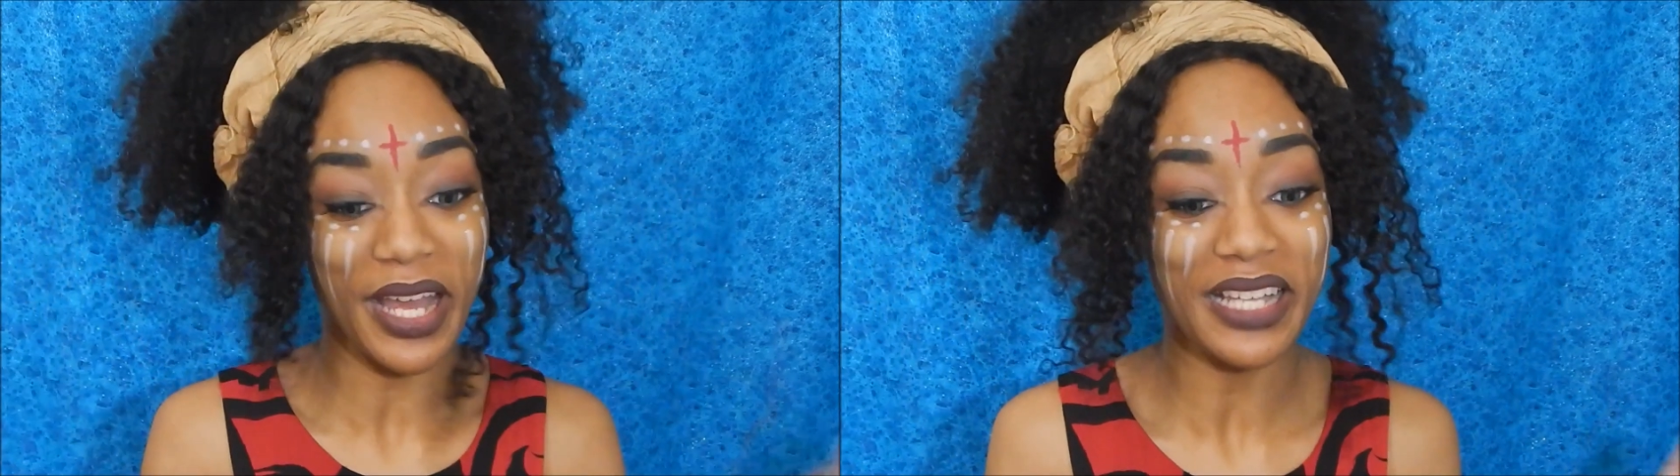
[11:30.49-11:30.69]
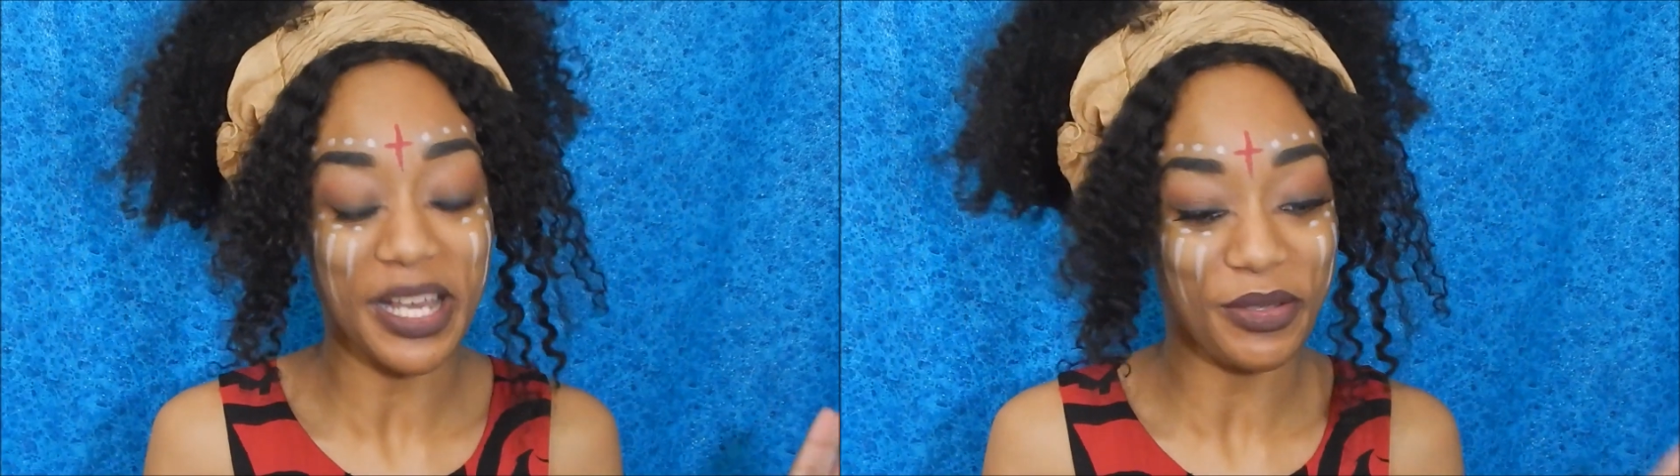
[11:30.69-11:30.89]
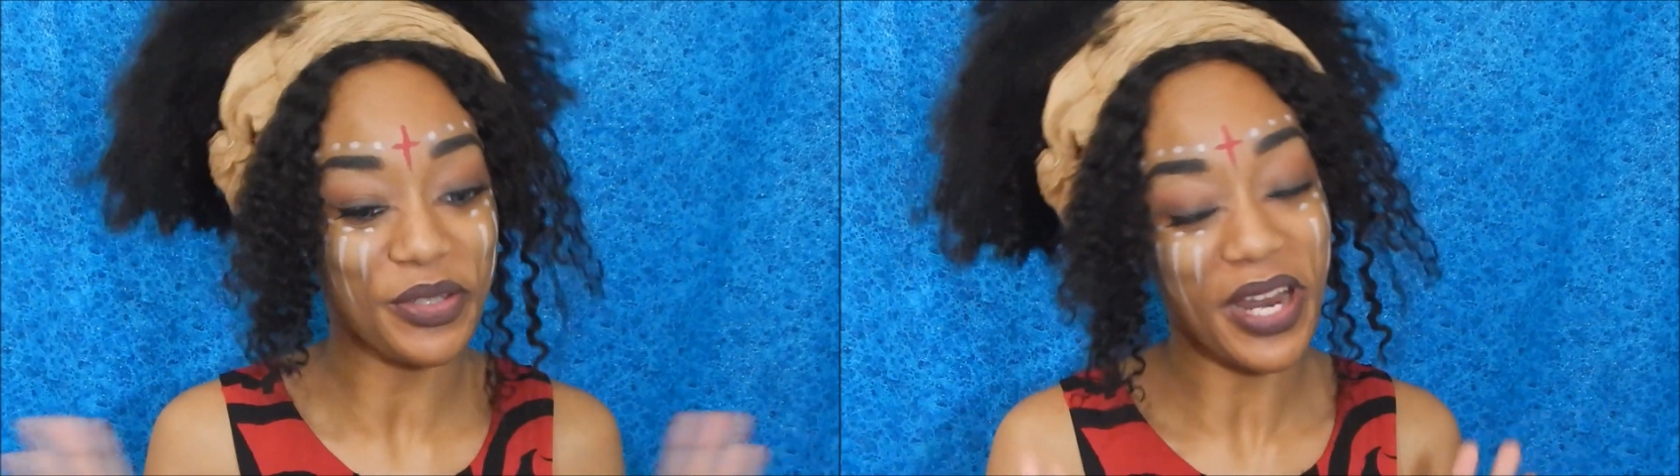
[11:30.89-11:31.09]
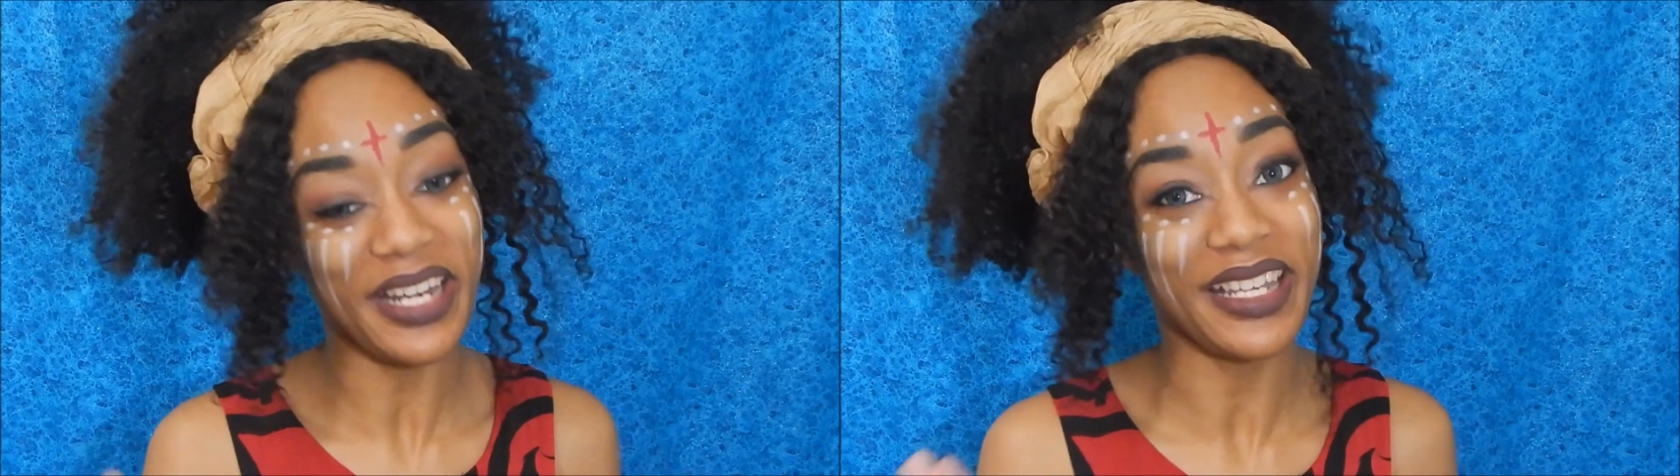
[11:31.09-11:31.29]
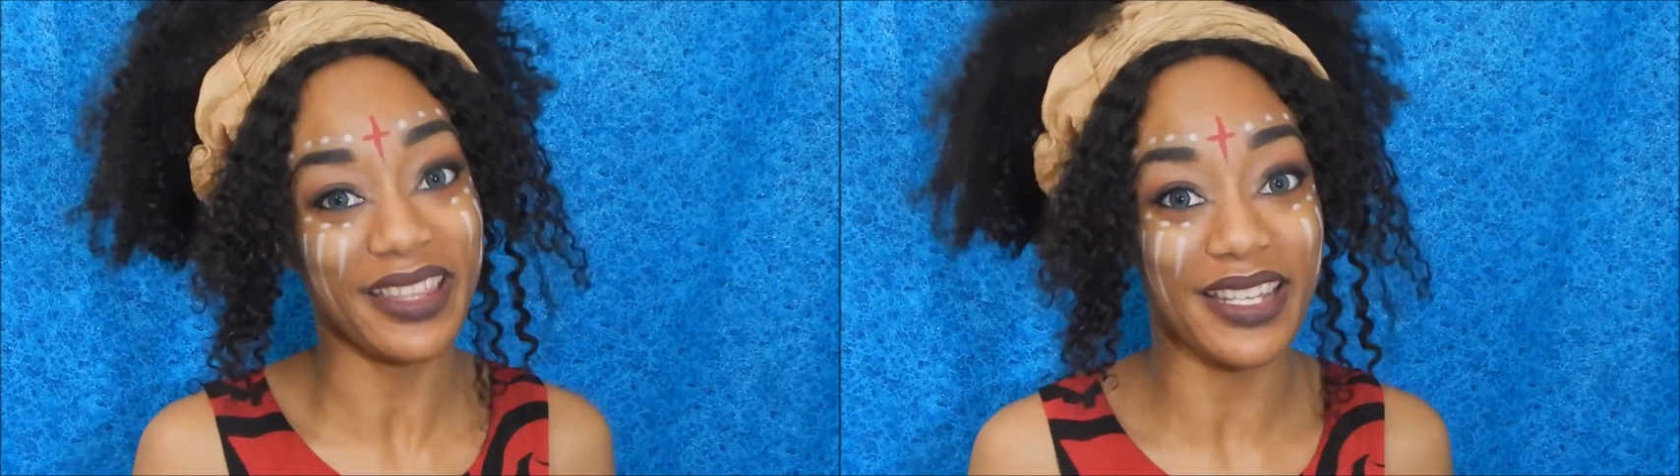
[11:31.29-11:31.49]
So guys, I was
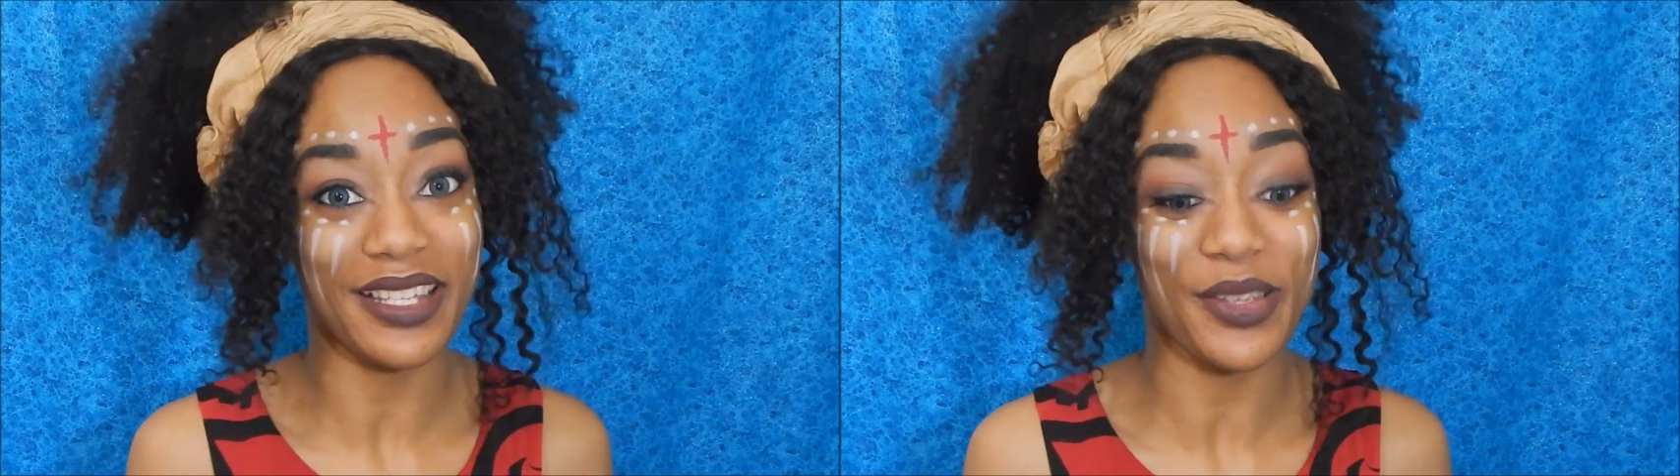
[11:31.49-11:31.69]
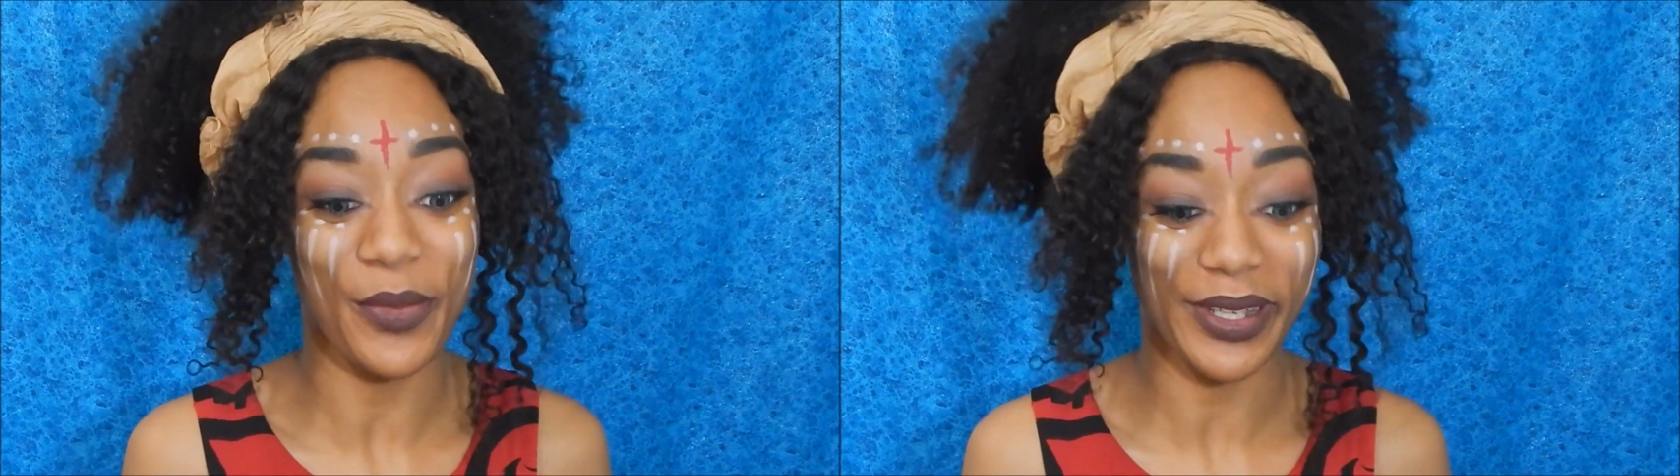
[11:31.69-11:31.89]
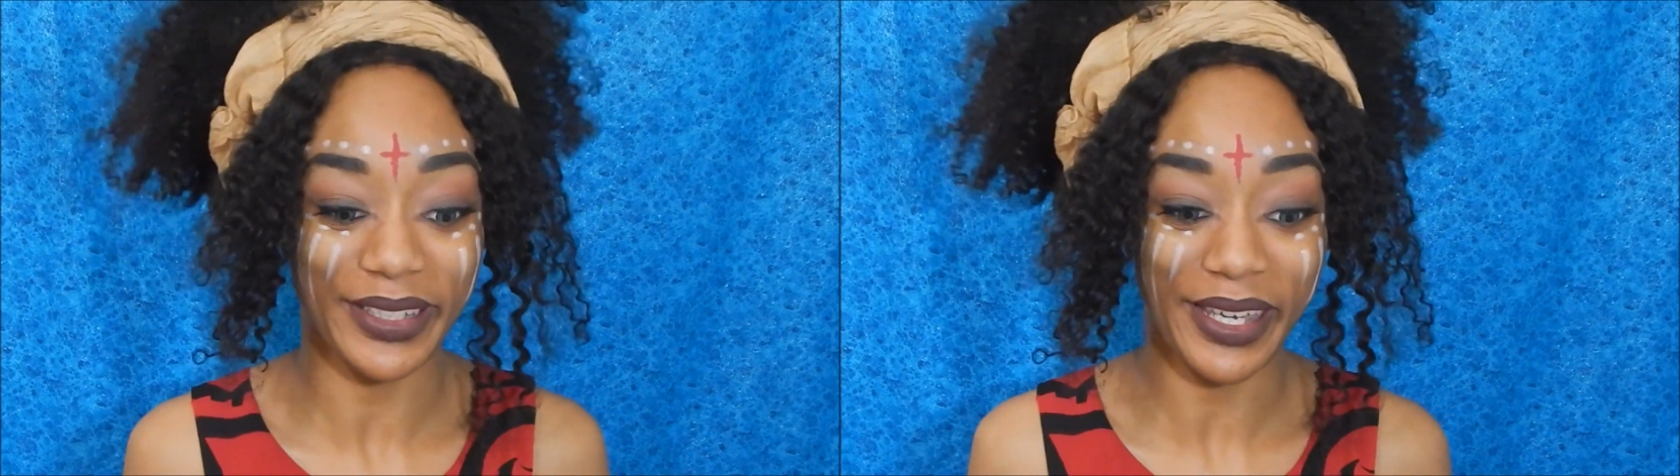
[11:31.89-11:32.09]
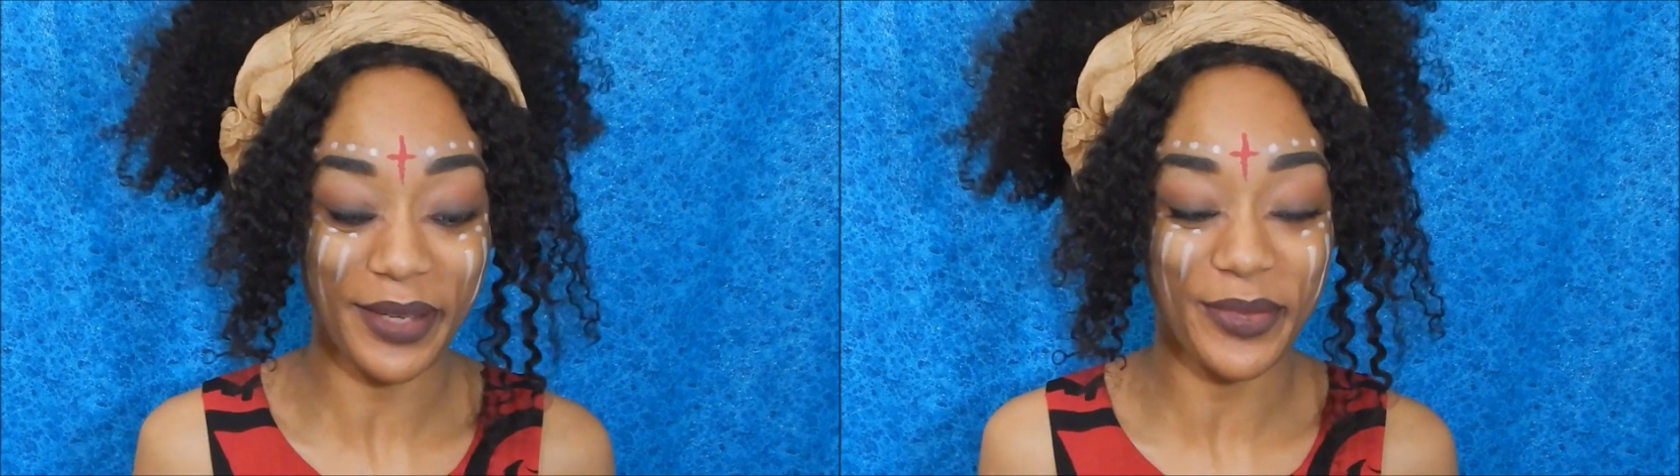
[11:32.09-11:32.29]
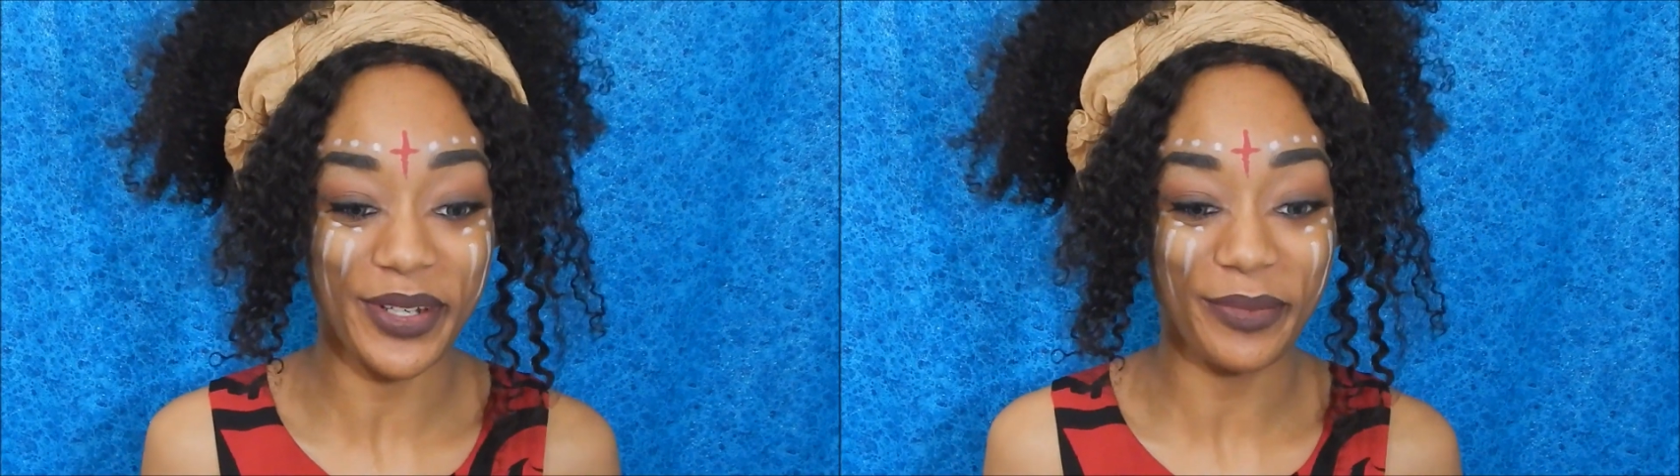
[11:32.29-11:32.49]
trying to get this on
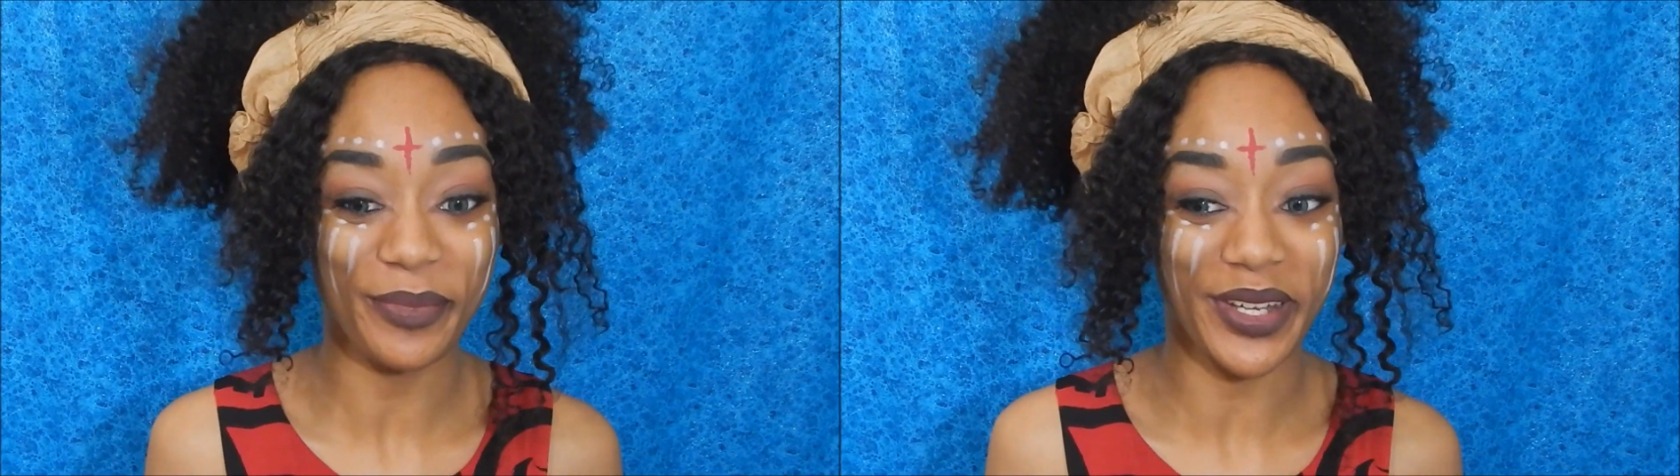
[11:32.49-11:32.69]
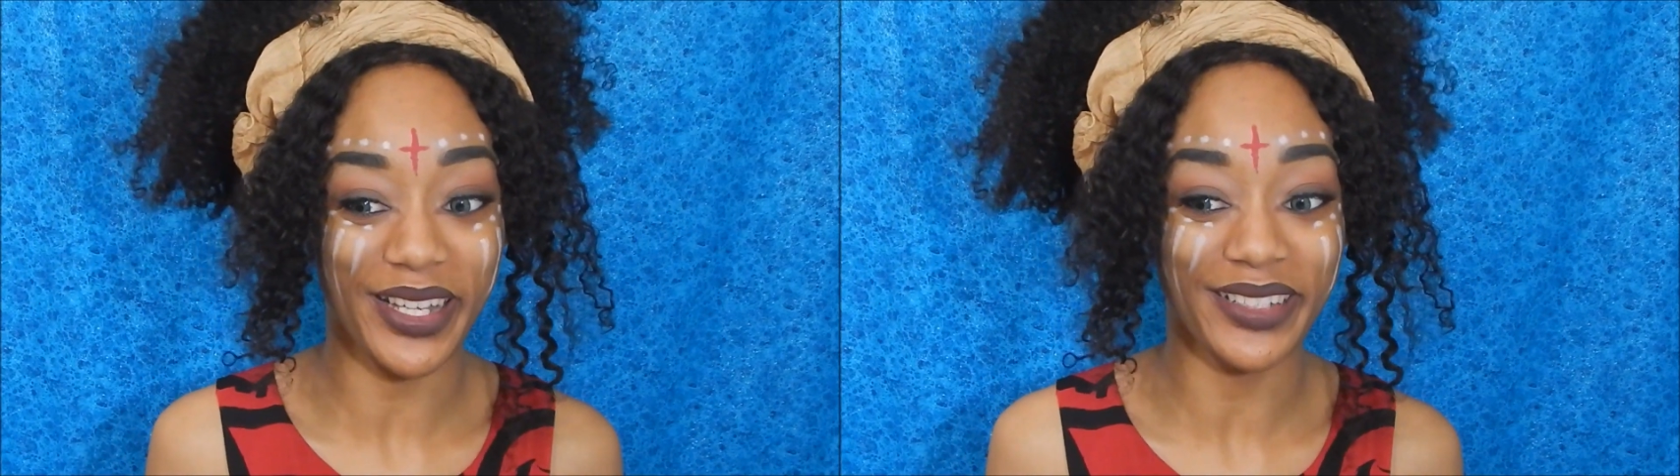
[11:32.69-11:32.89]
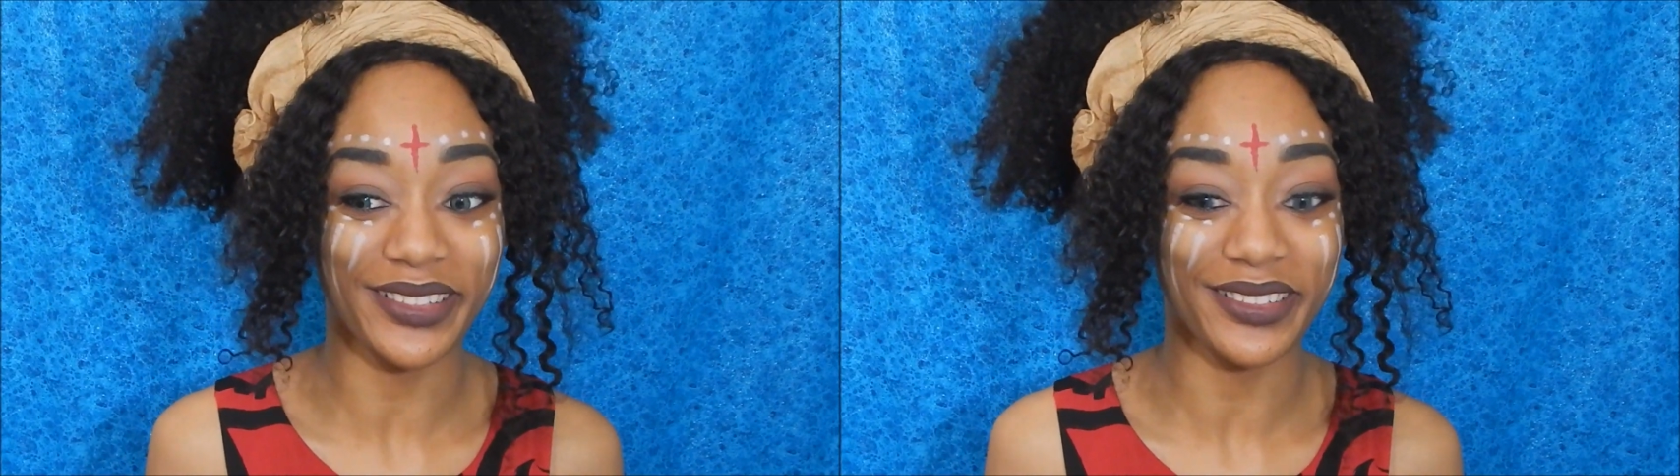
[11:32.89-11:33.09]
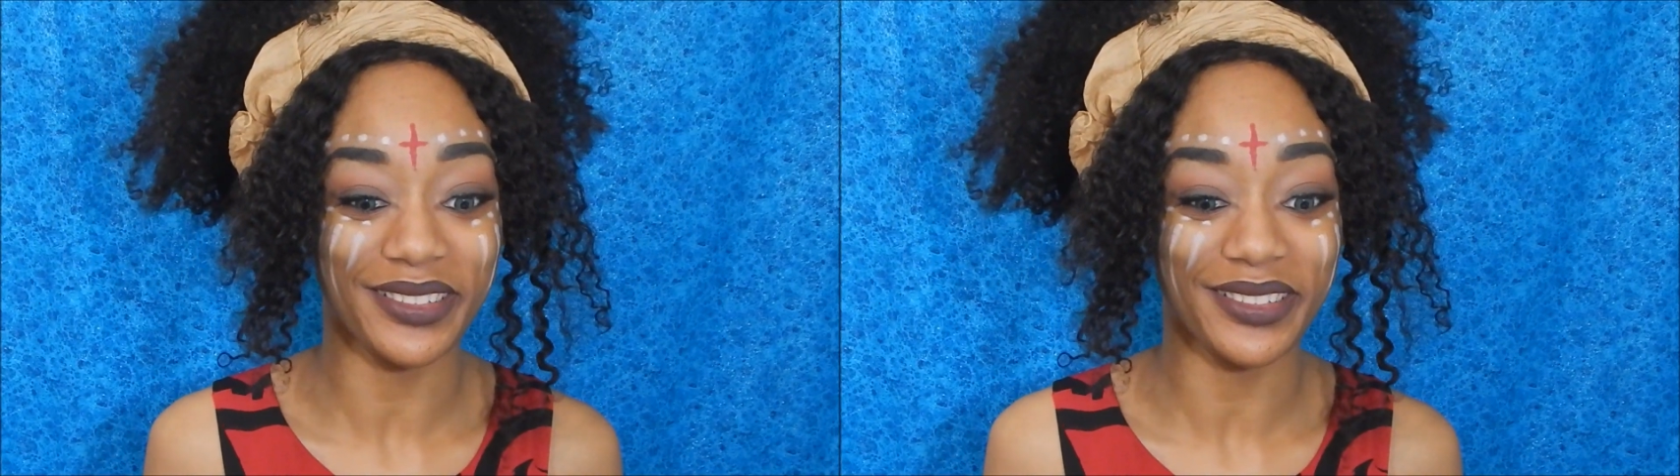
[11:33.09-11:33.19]
camera, but